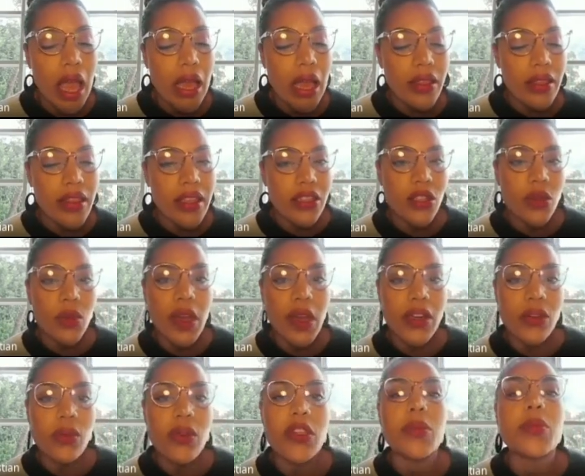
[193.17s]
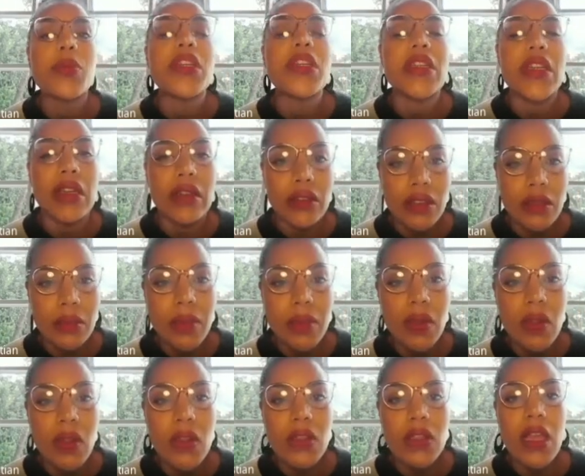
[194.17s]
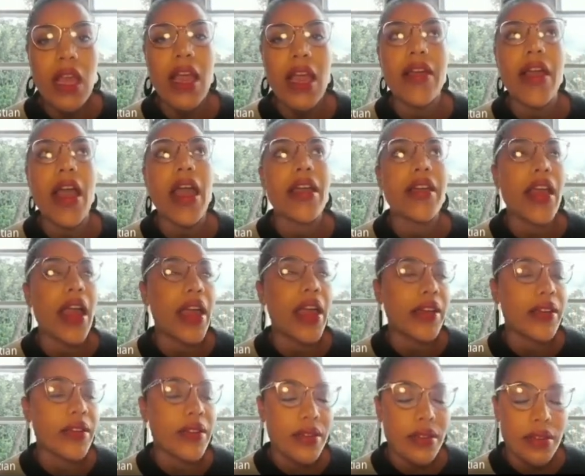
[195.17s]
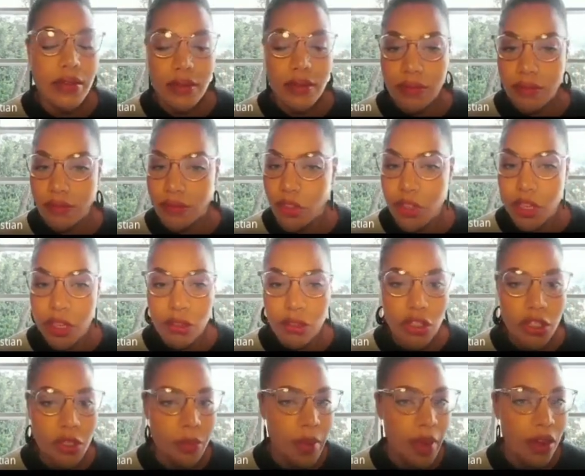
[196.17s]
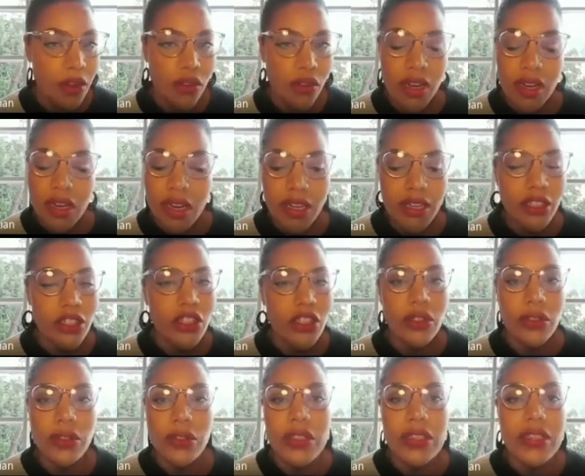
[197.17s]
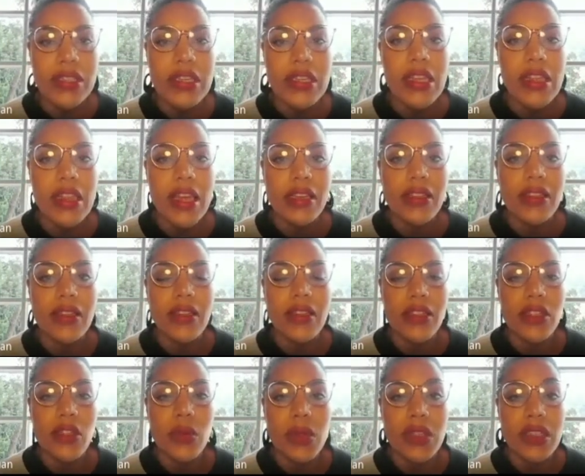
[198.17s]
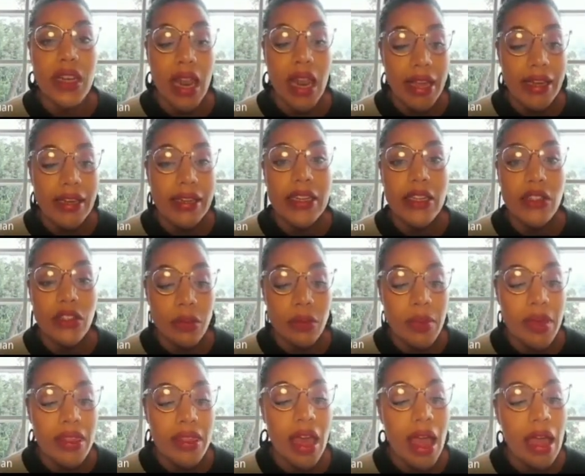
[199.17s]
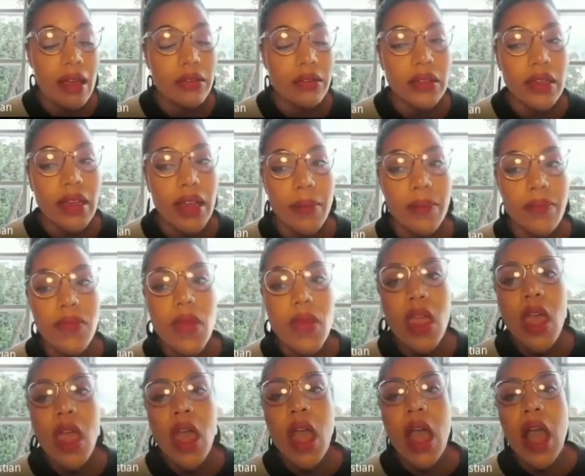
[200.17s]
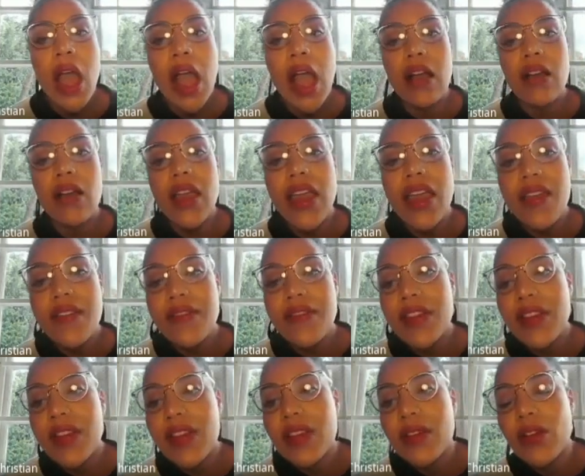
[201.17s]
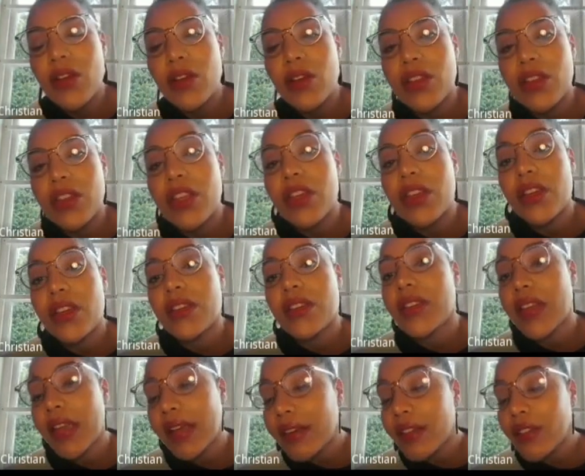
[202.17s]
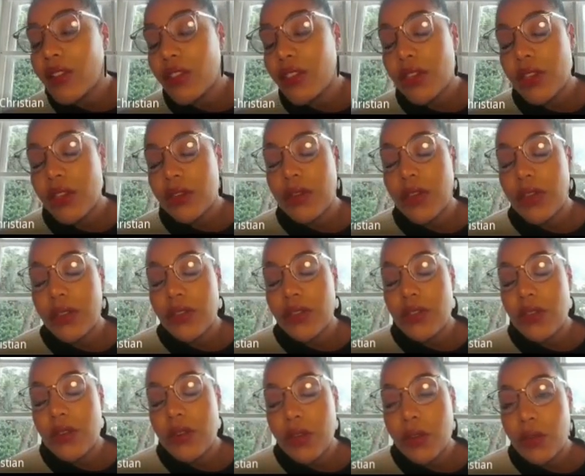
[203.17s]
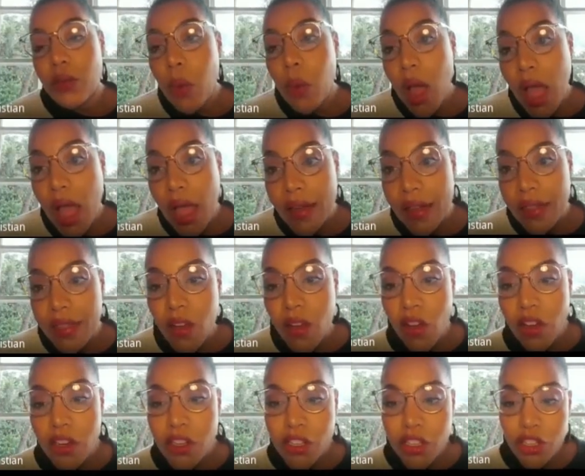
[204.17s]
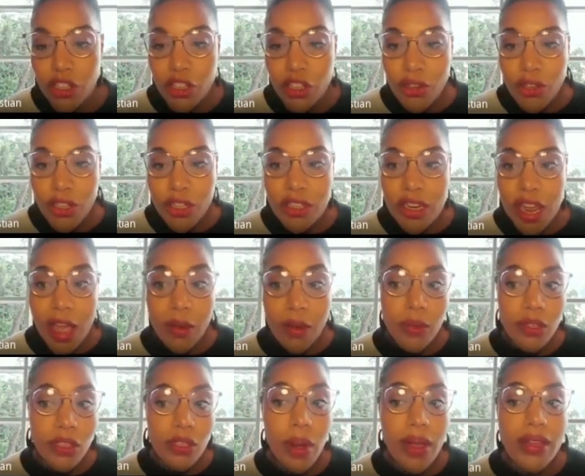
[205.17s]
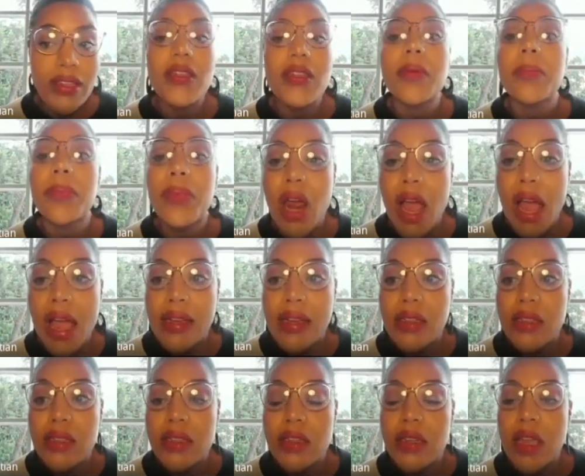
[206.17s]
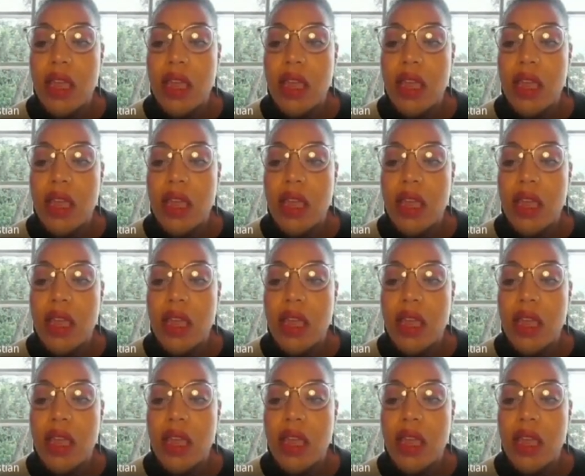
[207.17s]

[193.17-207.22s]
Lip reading: This one was predictable. I'd, just by reading it, you could see that this was likely to be the outcome. However, the second student, student Y, the honors student, I was quite surprised